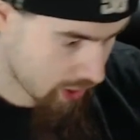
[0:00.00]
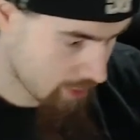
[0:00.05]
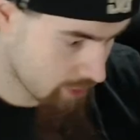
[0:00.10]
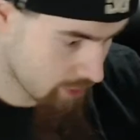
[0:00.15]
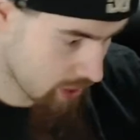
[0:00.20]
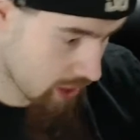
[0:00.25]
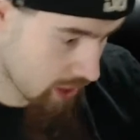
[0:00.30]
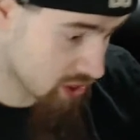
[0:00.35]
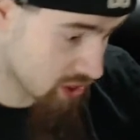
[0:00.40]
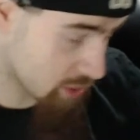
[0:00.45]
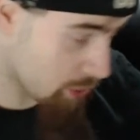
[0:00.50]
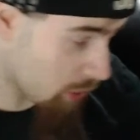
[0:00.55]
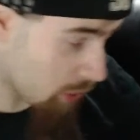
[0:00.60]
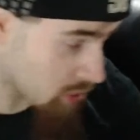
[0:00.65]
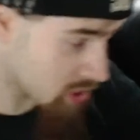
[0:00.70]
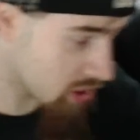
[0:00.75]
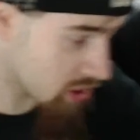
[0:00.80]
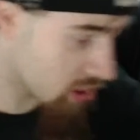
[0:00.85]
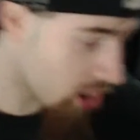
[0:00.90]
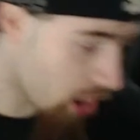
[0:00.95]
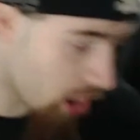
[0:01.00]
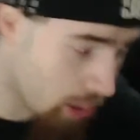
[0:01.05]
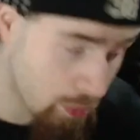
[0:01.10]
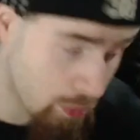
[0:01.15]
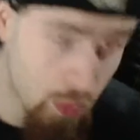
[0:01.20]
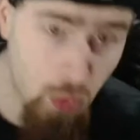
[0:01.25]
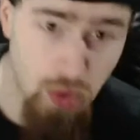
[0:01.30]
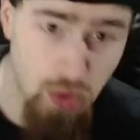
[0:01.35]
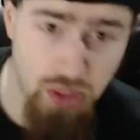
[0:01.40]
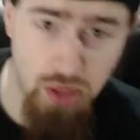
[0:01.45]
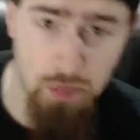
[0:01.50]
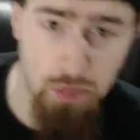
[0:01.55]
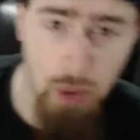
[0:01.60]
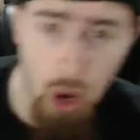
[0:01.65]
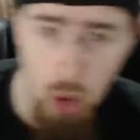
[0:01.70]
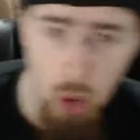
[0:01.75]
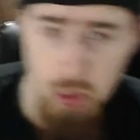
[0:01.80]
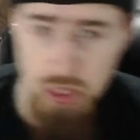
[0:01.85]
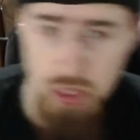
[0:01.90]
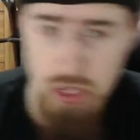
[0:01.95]
It was supposed to come with a
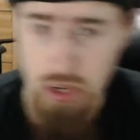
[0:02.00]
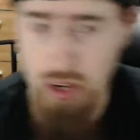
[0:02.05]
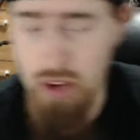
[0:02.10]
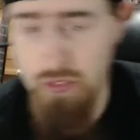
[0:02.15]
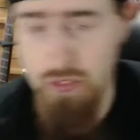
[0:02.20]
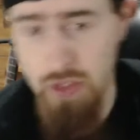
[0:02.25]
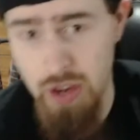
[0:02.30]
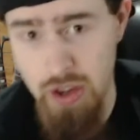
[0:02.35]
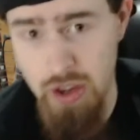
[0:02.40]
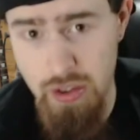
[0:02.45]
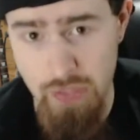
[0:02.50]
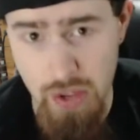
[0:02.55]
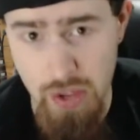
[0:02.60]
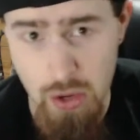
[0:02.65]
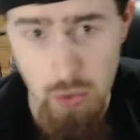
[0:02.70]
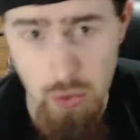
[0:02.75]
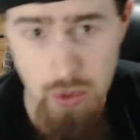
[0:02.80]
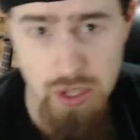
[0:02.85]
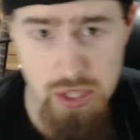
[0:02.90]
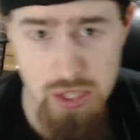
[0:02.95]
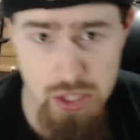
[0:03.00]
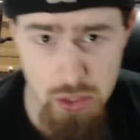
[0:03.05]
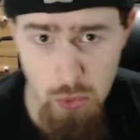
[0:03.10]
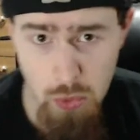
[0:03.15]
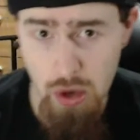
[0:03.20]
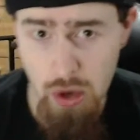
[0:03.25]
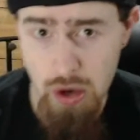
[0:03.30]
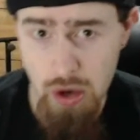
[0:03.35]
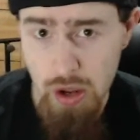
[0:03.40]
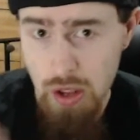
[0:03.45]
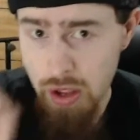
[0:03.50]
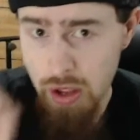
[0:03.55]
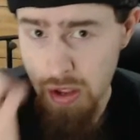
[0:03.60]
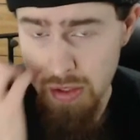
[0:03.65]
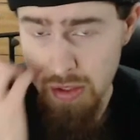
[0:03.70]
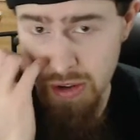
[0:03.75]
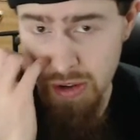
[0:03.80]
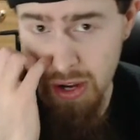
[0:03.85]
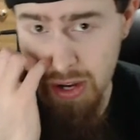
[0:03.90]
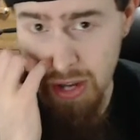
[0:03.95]
poster, and I figured if I go in store, they're
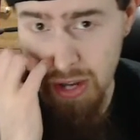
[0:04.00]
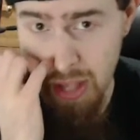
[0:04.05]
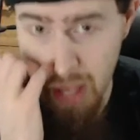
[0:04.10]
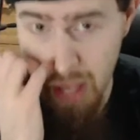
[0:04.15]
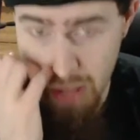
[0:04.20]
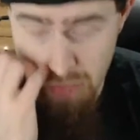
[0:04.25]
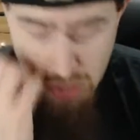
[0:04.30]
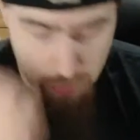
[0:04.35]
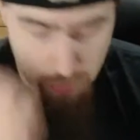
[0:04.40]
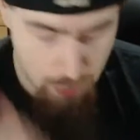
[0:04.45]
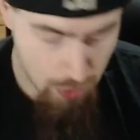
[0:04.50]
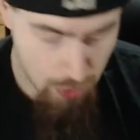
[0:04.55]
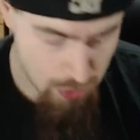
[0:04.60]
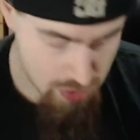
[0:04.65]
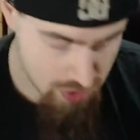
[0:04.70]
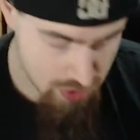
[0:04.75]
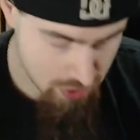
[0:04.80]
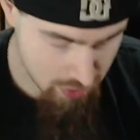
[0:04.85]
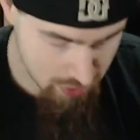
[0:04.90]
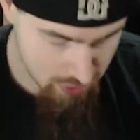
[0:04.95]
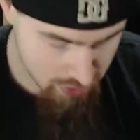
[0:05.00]
not gonna have any posters.